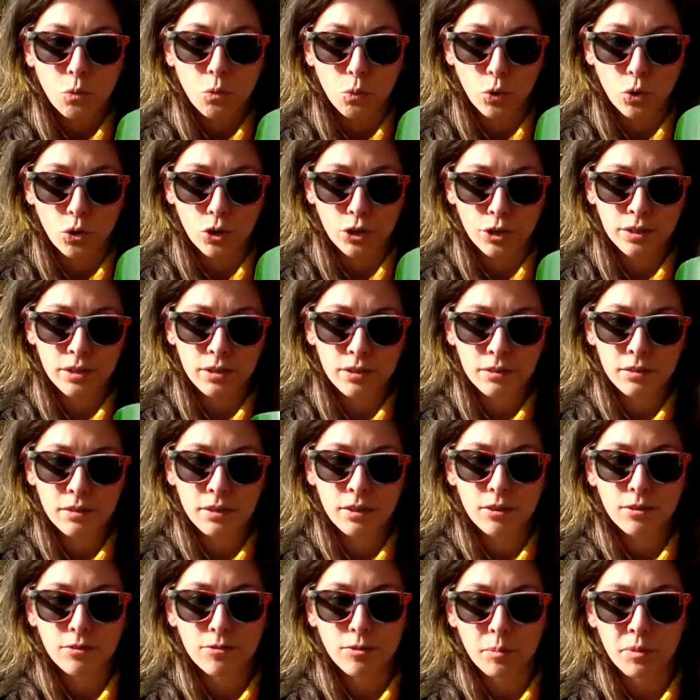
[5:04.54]
wood
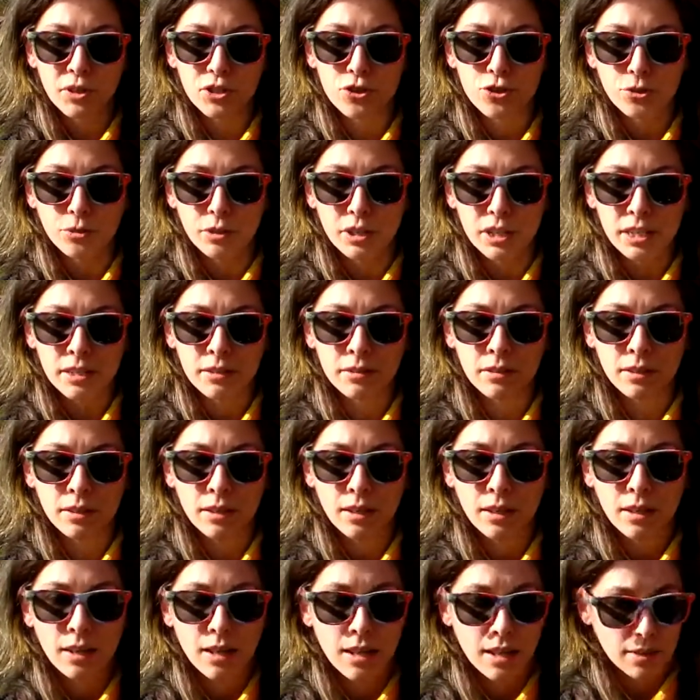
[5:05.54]
from a tree,
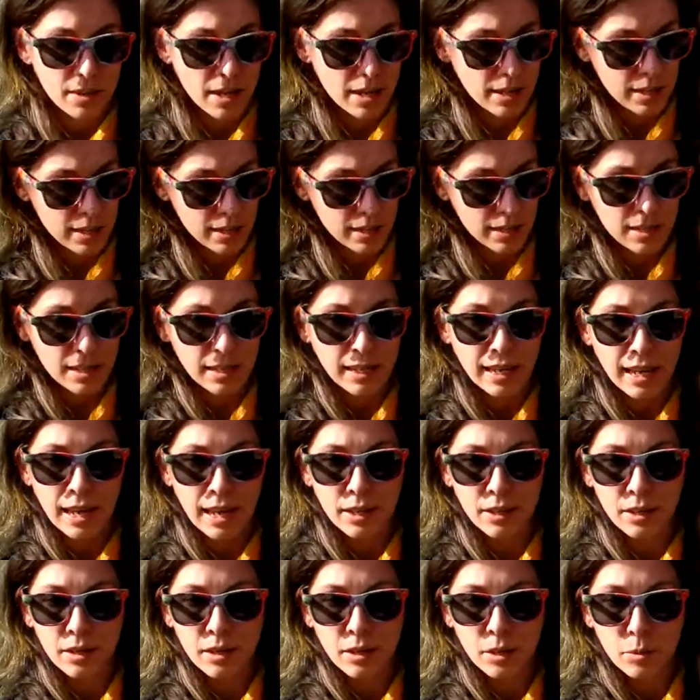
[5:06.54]
they needed to
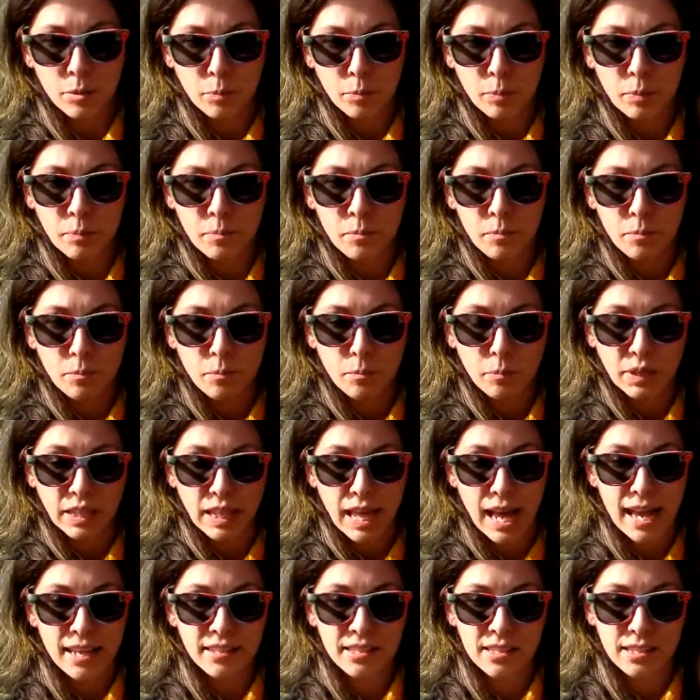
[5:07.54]
get
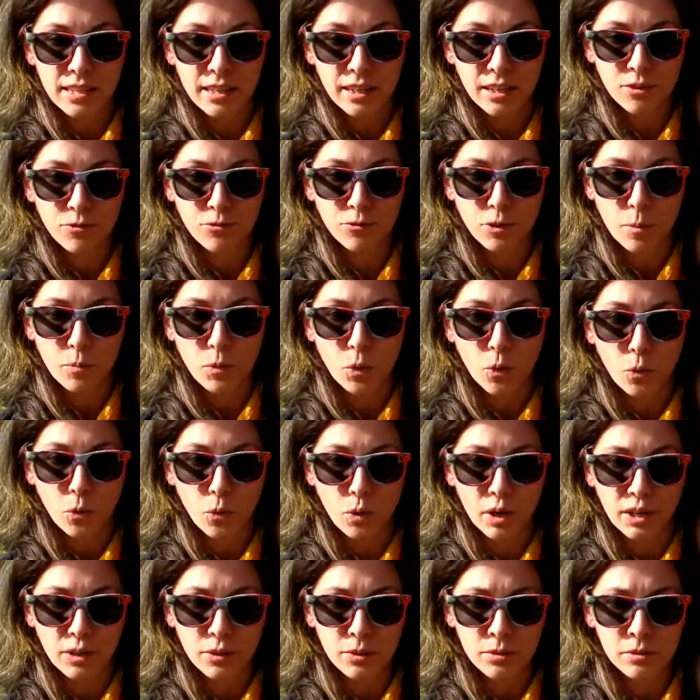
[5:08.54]
plastic from
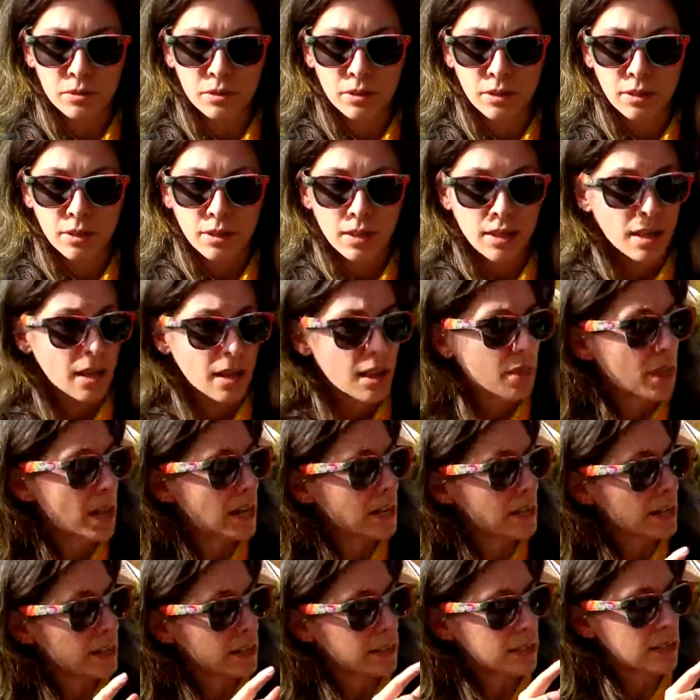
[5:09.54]
oil, they
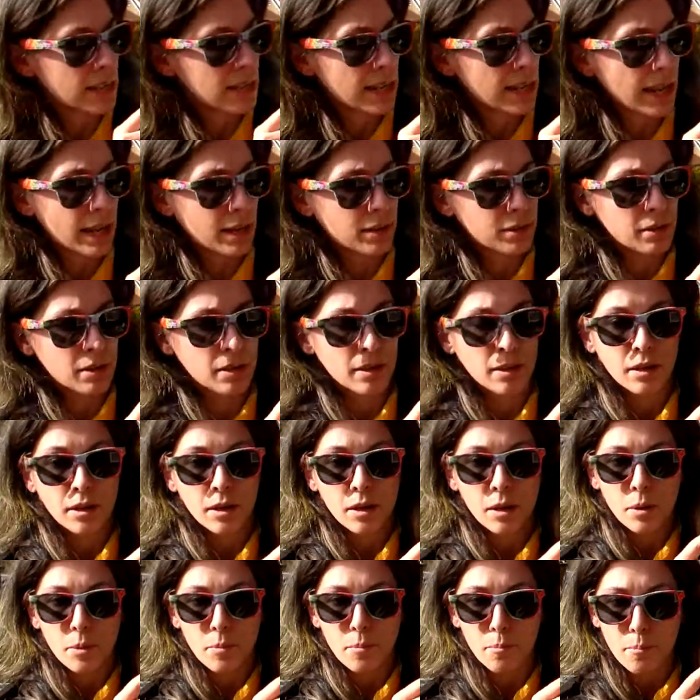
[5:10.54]
needed to get
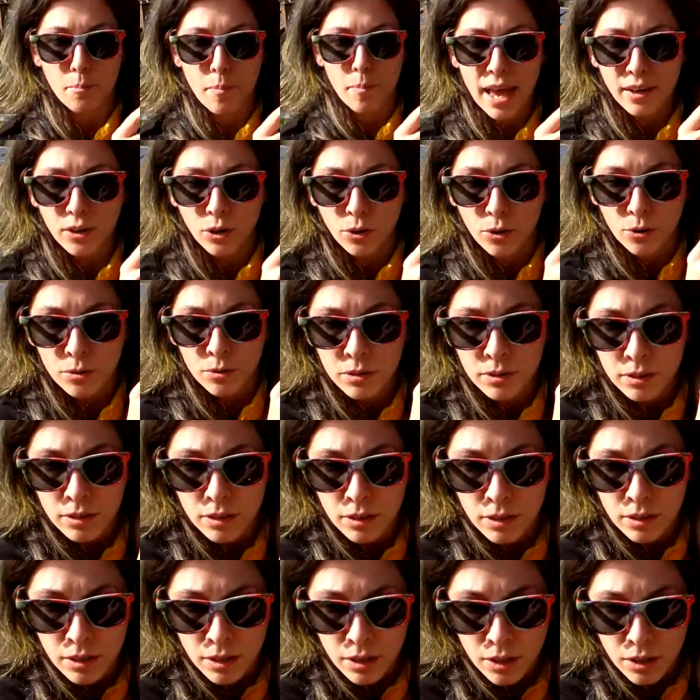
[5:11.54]
metal
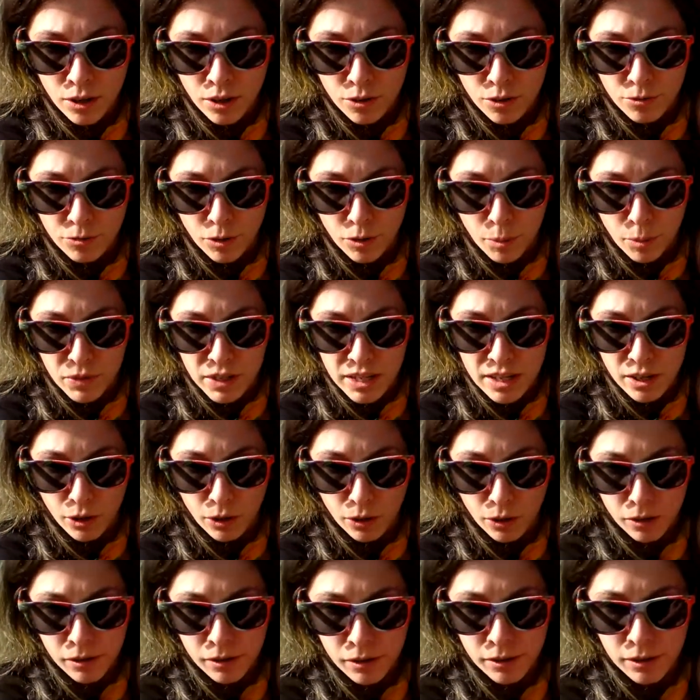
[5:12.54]
from the
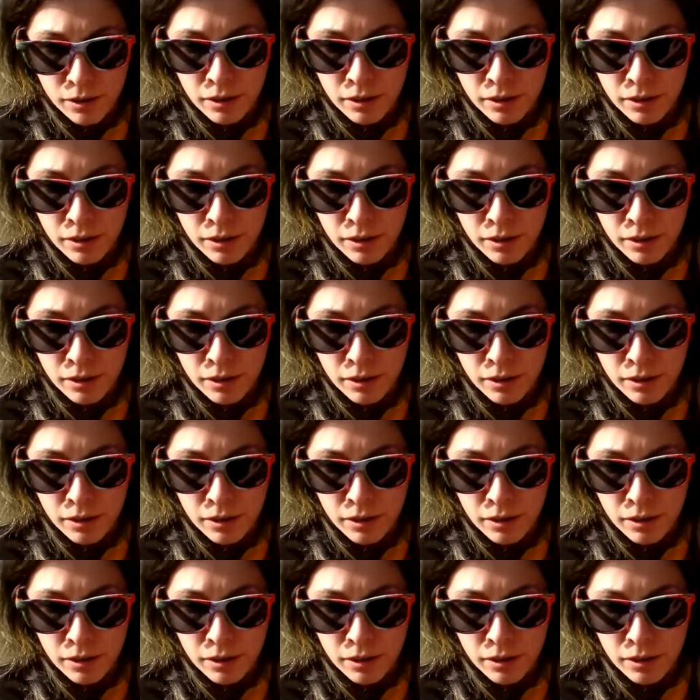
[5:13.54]
earth,